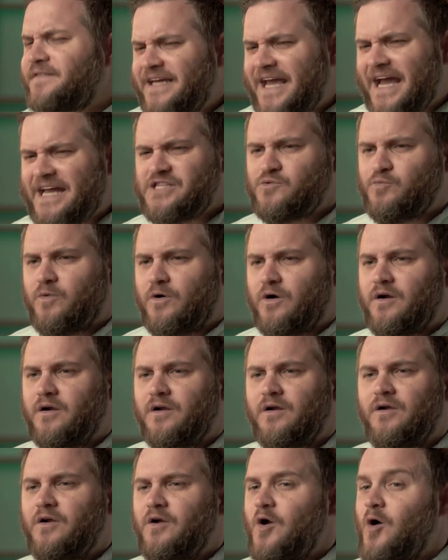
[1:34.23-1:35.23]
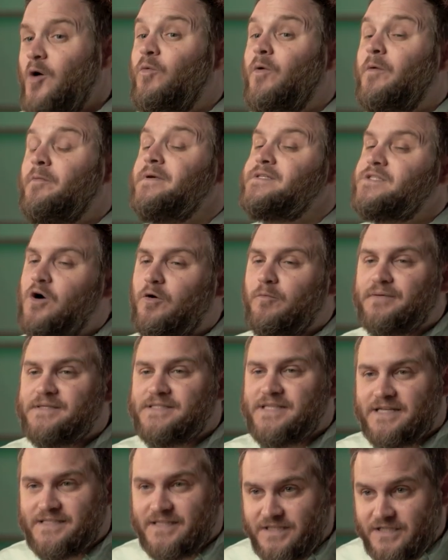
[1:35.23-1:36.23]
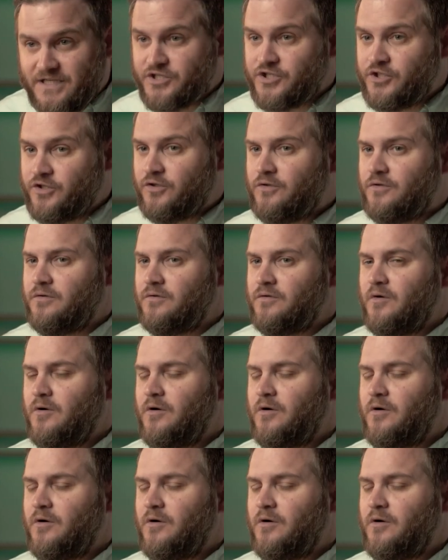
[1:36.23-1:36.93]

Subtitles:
guesswork when we don't possess additional,